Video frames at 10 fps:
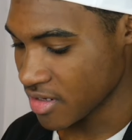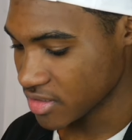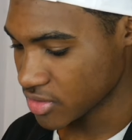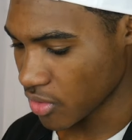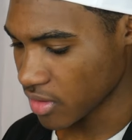
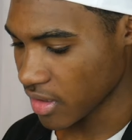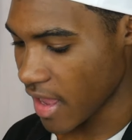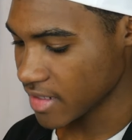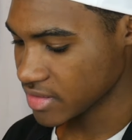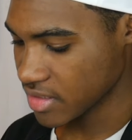So the
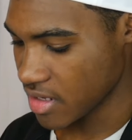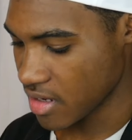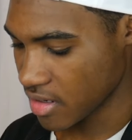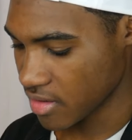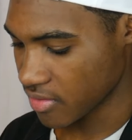last
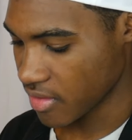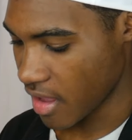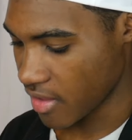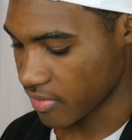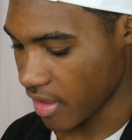thing
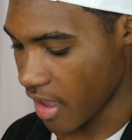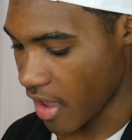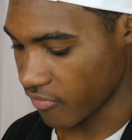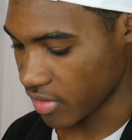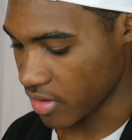that they
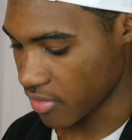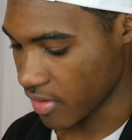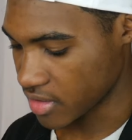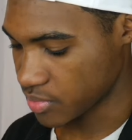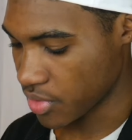have on here
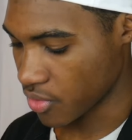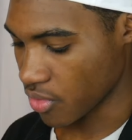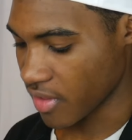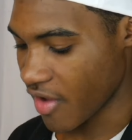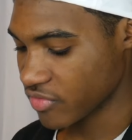that is pretty
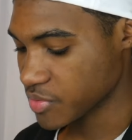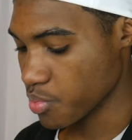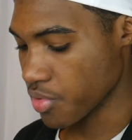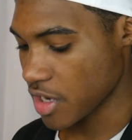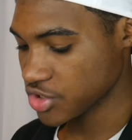cool, they have some
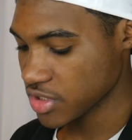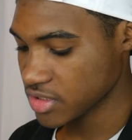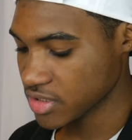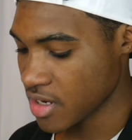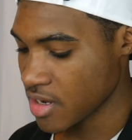
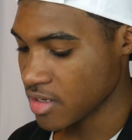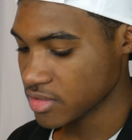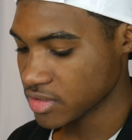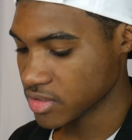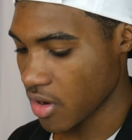brushes
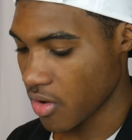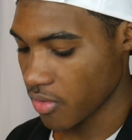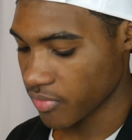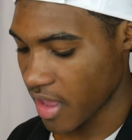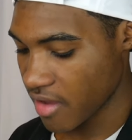so
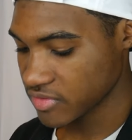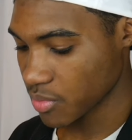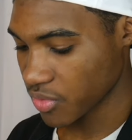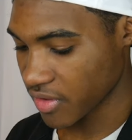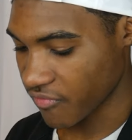they have
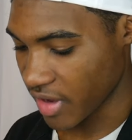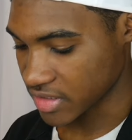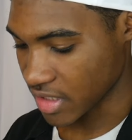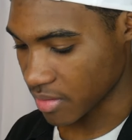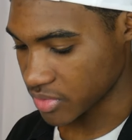some with
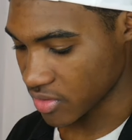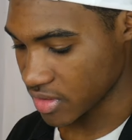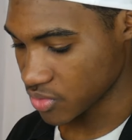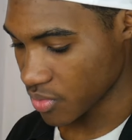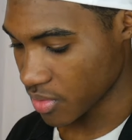effects on them. So
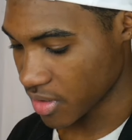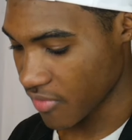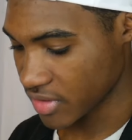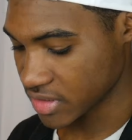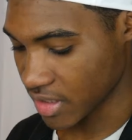this one will
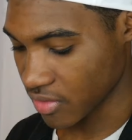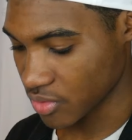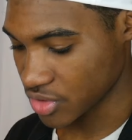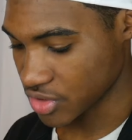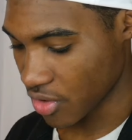give us like
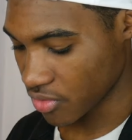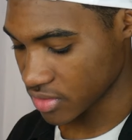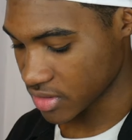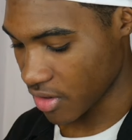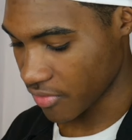little
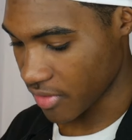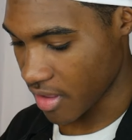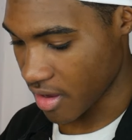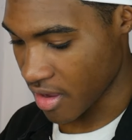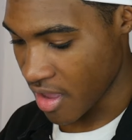circles in our
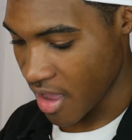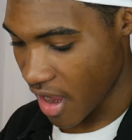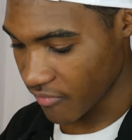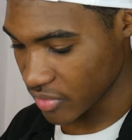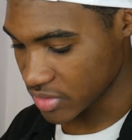thing.
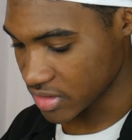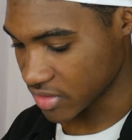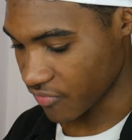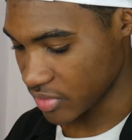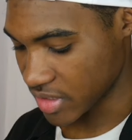I've used these
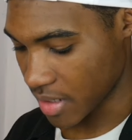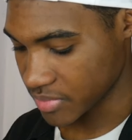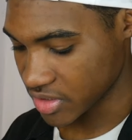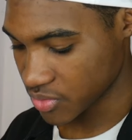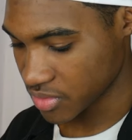a few
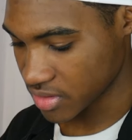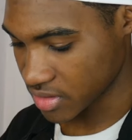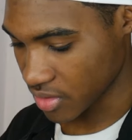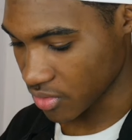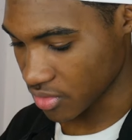times. This
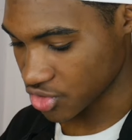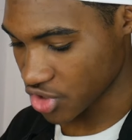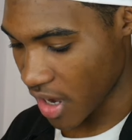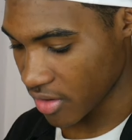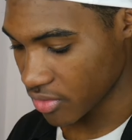one's little
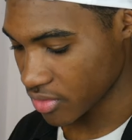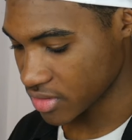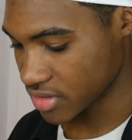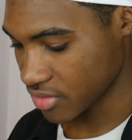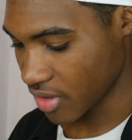
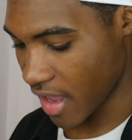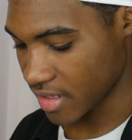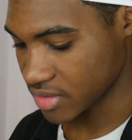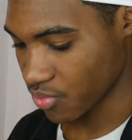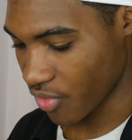triangles. It'll
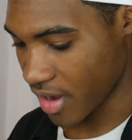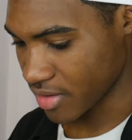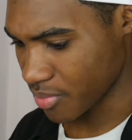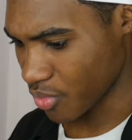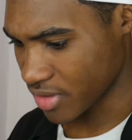add some
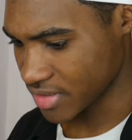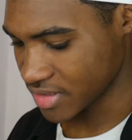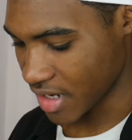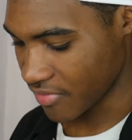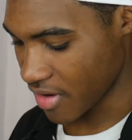random
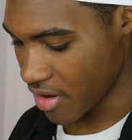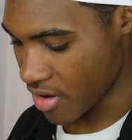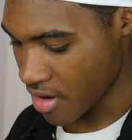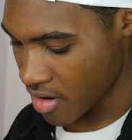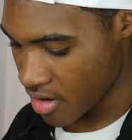ones on there.
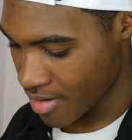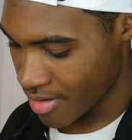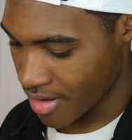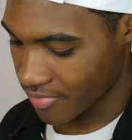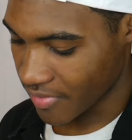
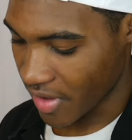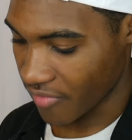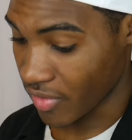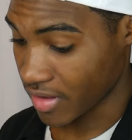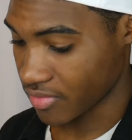And then they
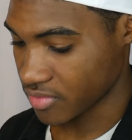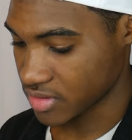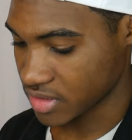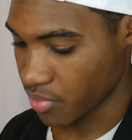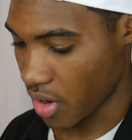have like
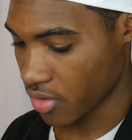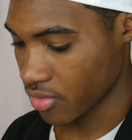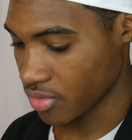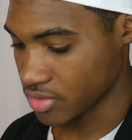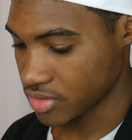
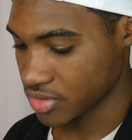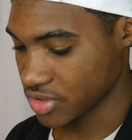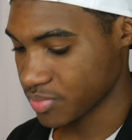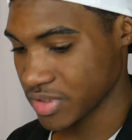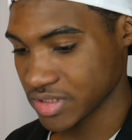sparkles. You can
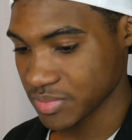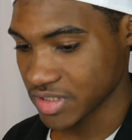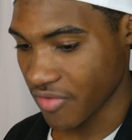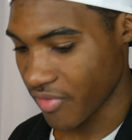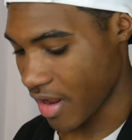just put some
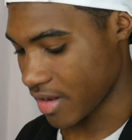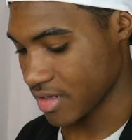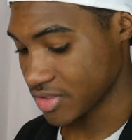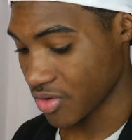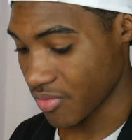stuff on
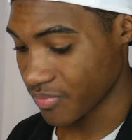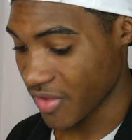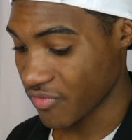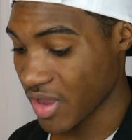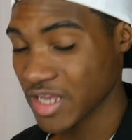it. So
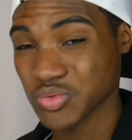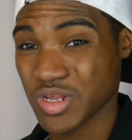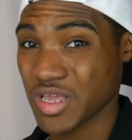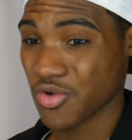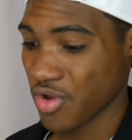if you guys want
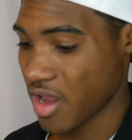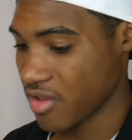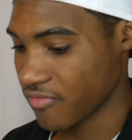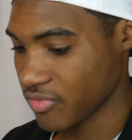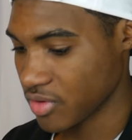
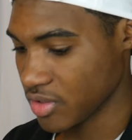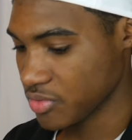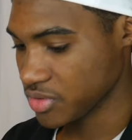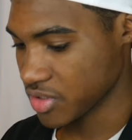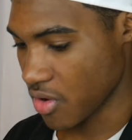creative, you can
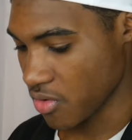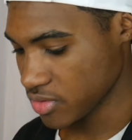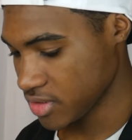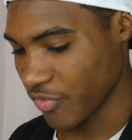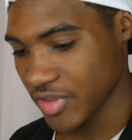use
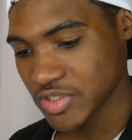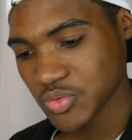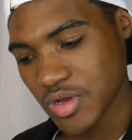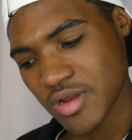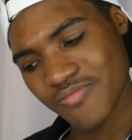those. For this
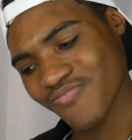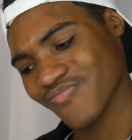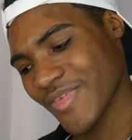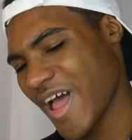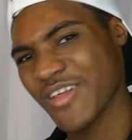one,
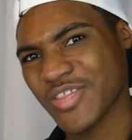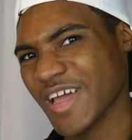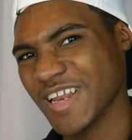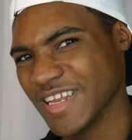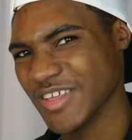I don't
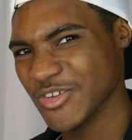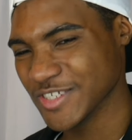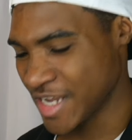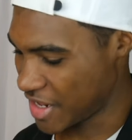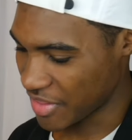think I need to
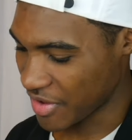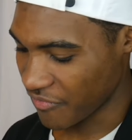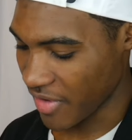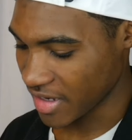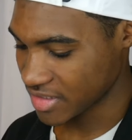use any of the
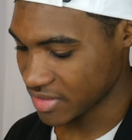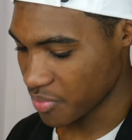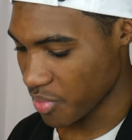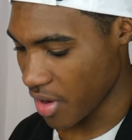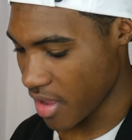effects.
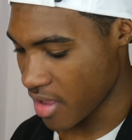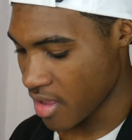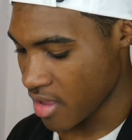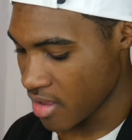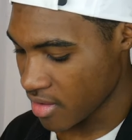But
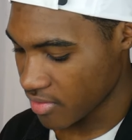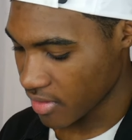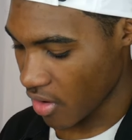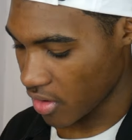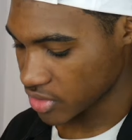
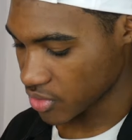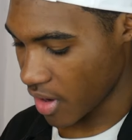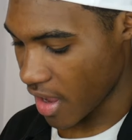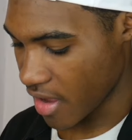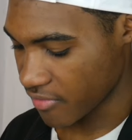they also
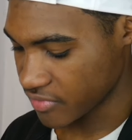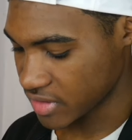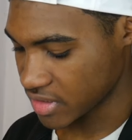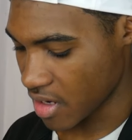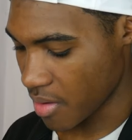have
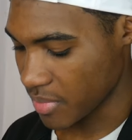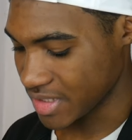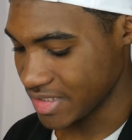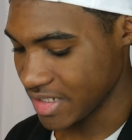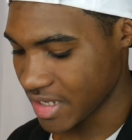some
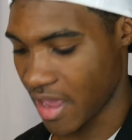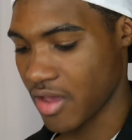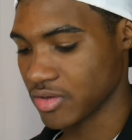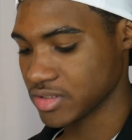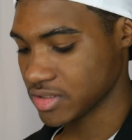
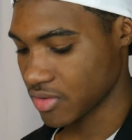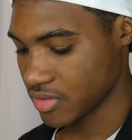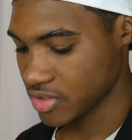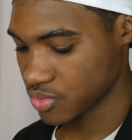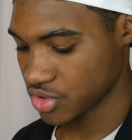decals, so
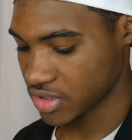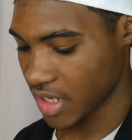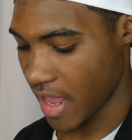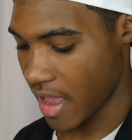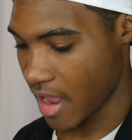these will
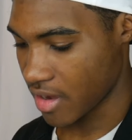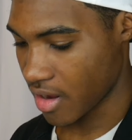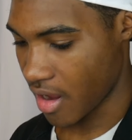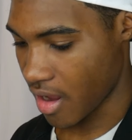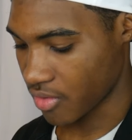just add
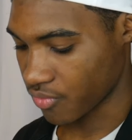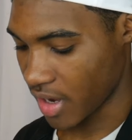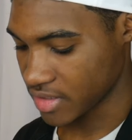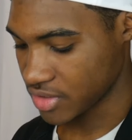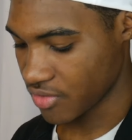on
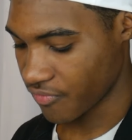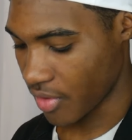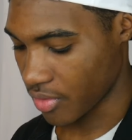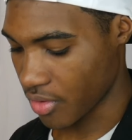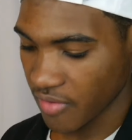right to your
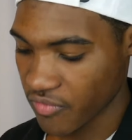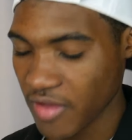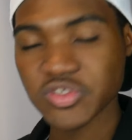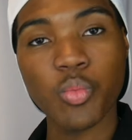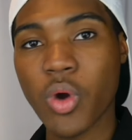photo. If you
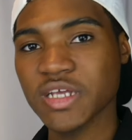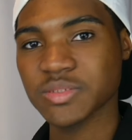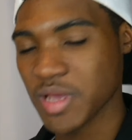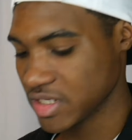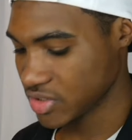have some white
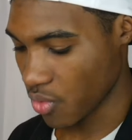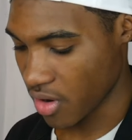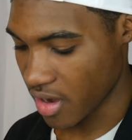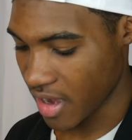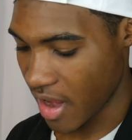space
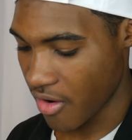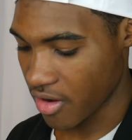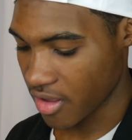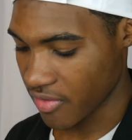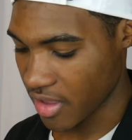or an
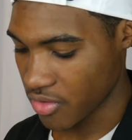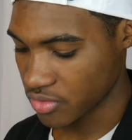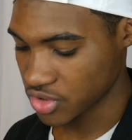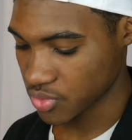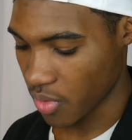area that you
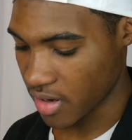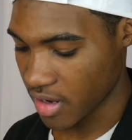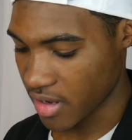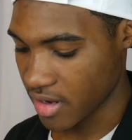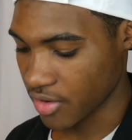just want
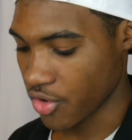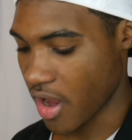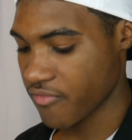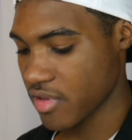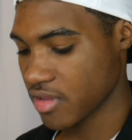a
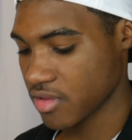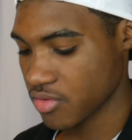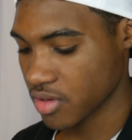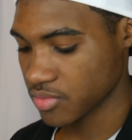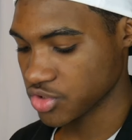graphic,
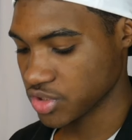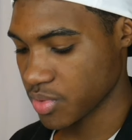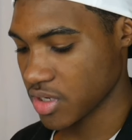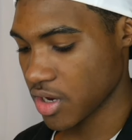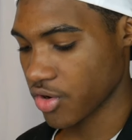you can just
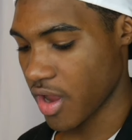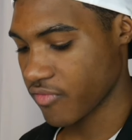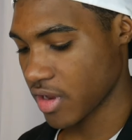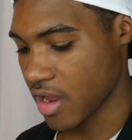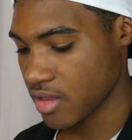put a
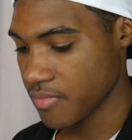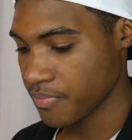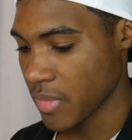graphic on it.